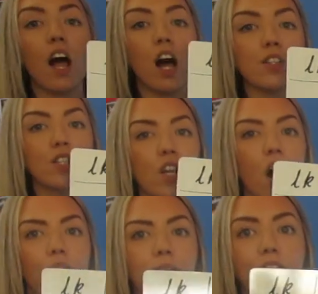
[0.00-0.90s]
lots
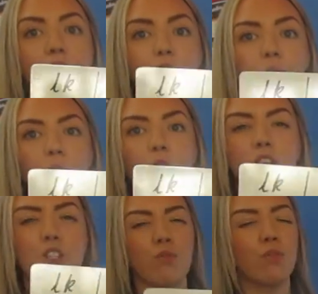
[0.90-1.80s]
of different
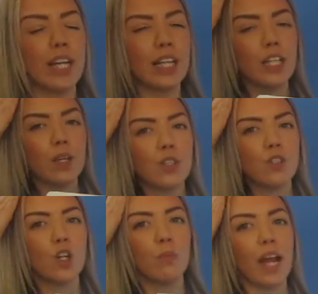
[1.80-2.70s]
words. So really
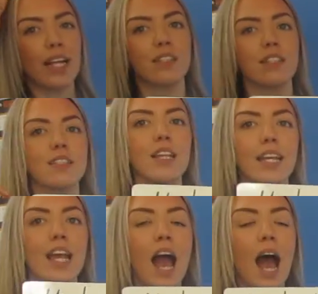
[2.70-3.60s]
using your brains to
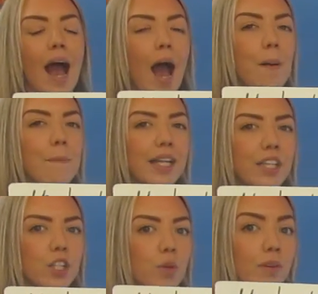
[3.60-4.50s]
see how
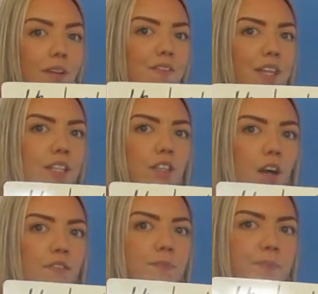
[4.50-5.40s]
many you can think
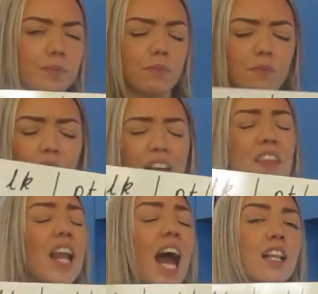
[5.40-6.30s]
of.
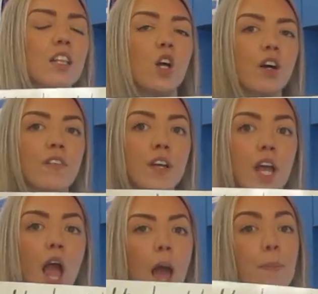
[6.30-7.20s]
And then I'd love
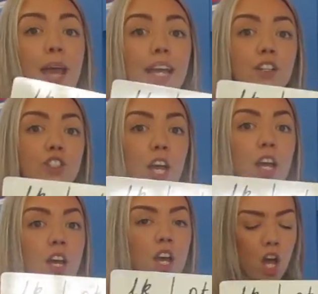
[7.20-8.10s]
a
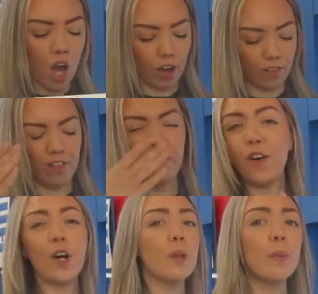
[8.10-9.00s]
picture of a
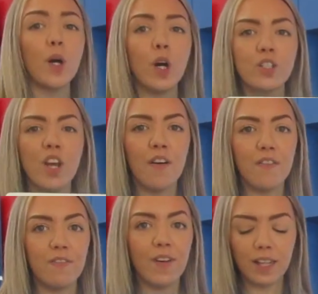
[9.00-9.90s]
full board
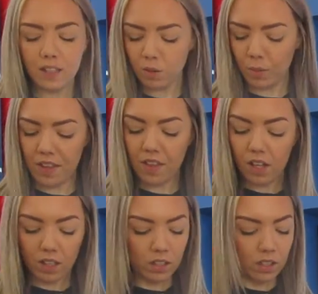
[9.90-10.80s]
filled with
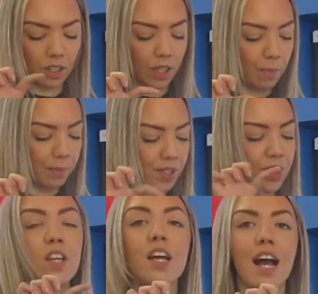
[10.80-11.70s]
ulk,
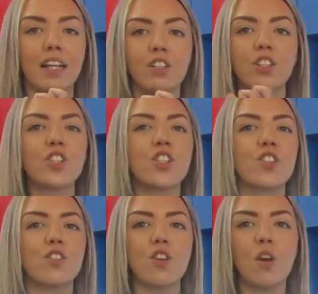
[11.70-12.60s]
pt and
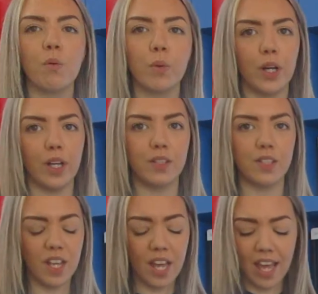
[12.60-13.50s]
kst
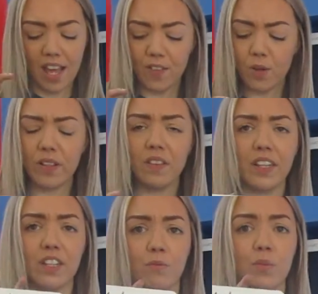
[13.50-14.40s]
words. If you can
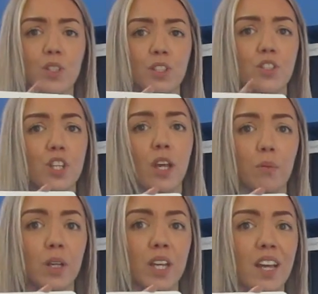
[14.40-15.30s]
think of more than
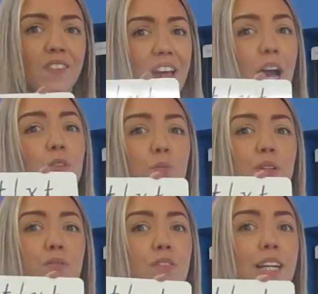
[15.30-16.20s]
two, that would
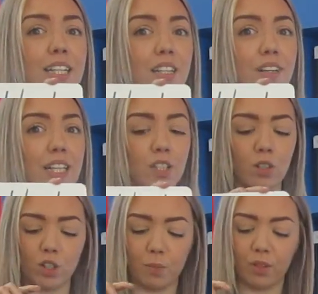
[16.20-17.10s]
be really, really
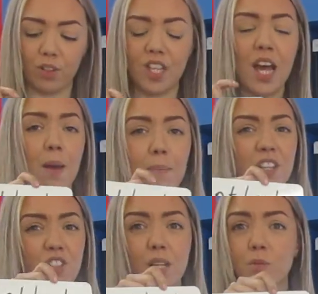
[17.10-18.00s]
good, because
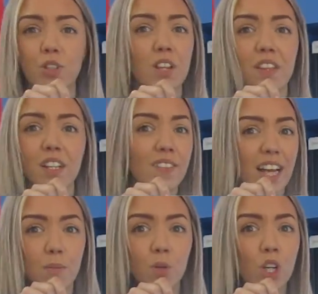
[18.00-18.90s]
Miss James couldn't think of
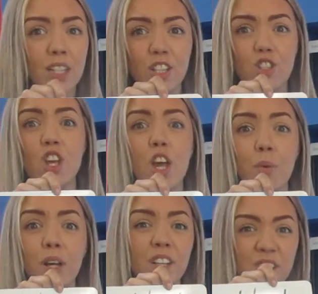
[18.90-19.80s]
any more than
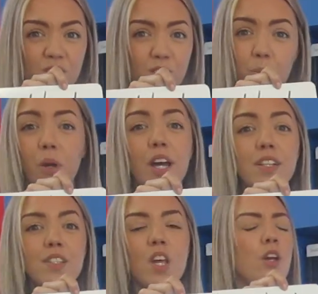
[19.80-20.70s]
two kst
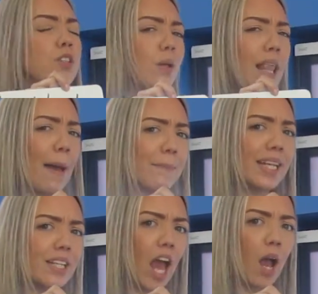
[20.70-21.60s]
words. So let
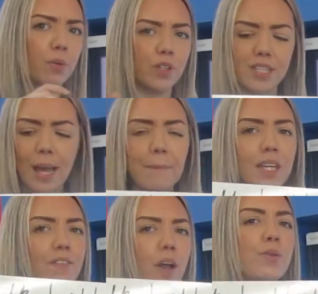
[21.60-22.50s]
me know, send
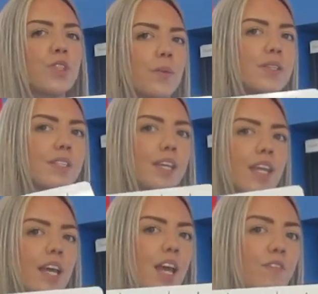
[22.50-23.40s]
me a photo and
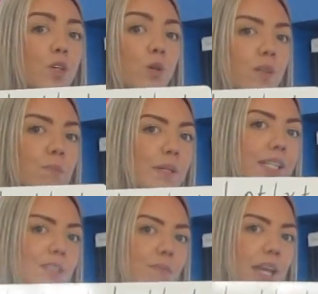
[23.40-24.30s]
see if you can
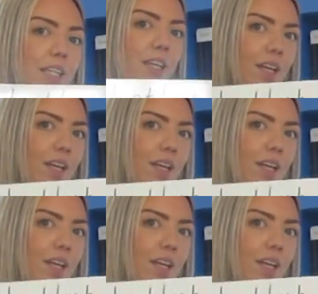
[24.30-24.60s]
beat me.